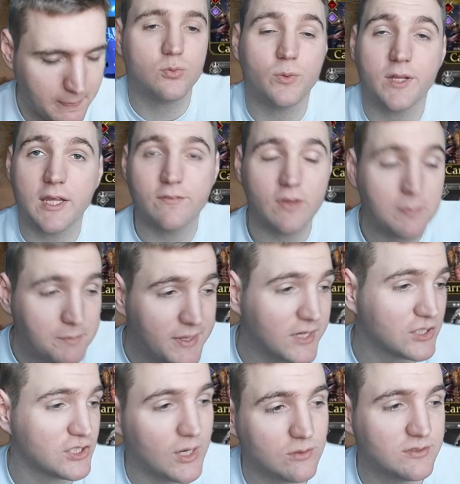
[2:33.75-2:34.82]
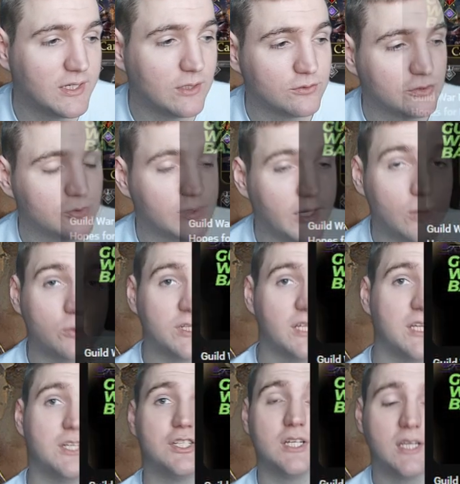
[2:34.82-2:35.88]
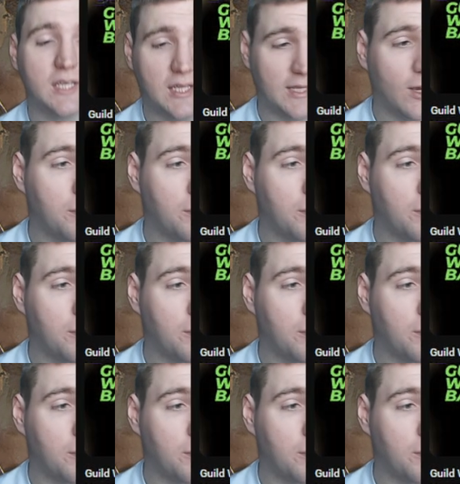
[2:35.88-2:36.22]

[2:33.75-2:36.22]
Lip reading: Just want to give a big shout out to LT Sheik. He